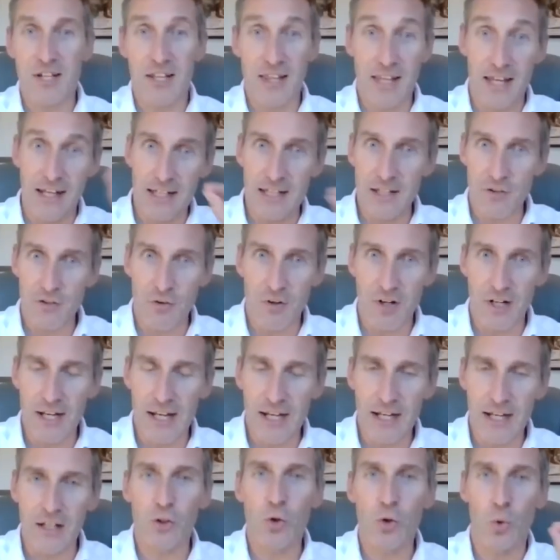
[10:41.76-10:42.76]
and then either a
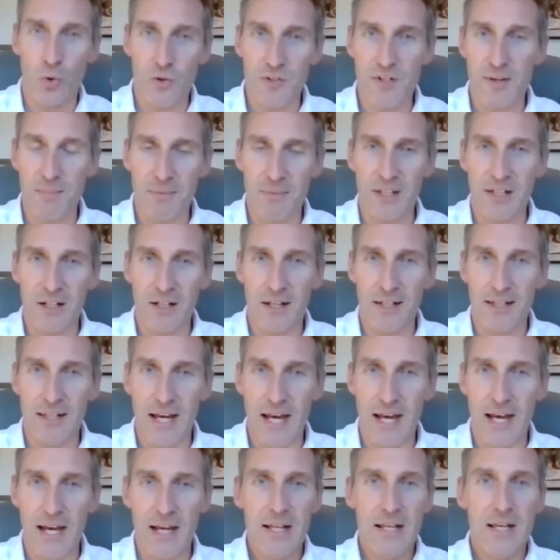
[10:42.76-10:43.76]
link or something like
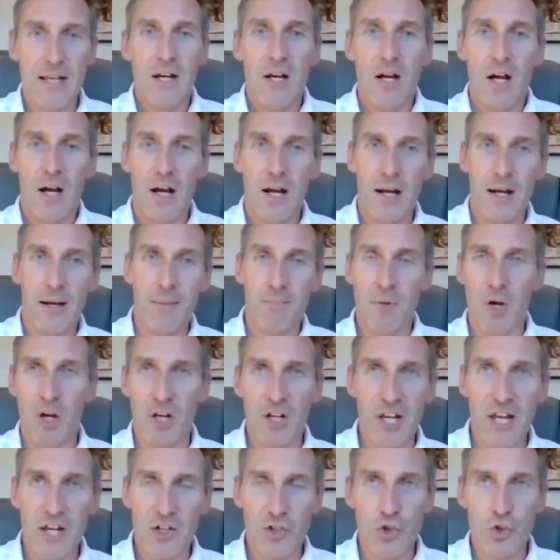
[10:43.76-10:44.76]
that.
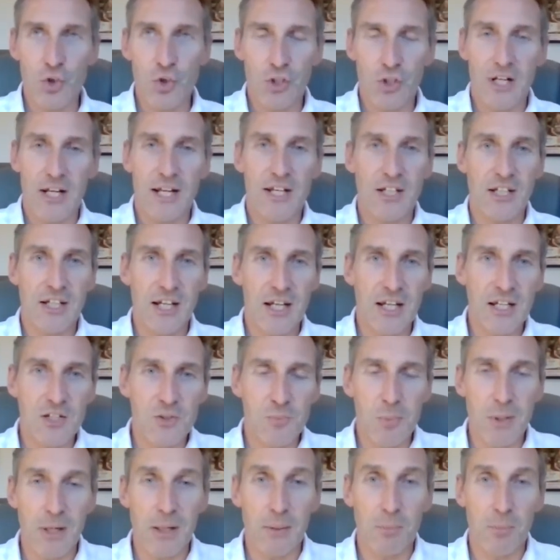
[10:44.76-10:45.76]
Unless you can
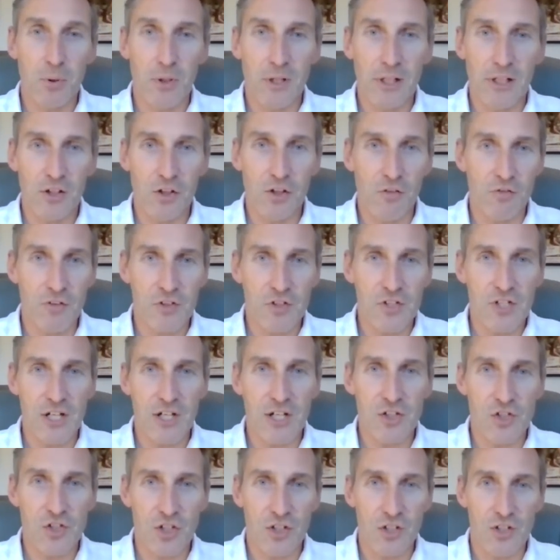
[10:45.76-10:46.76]
engage people in
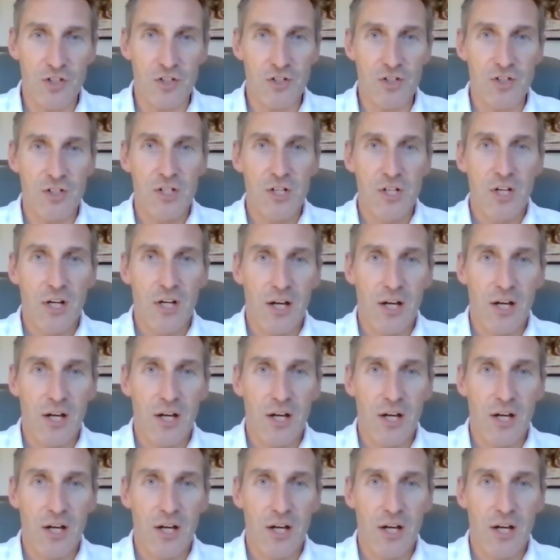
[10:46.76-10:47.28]
conversations.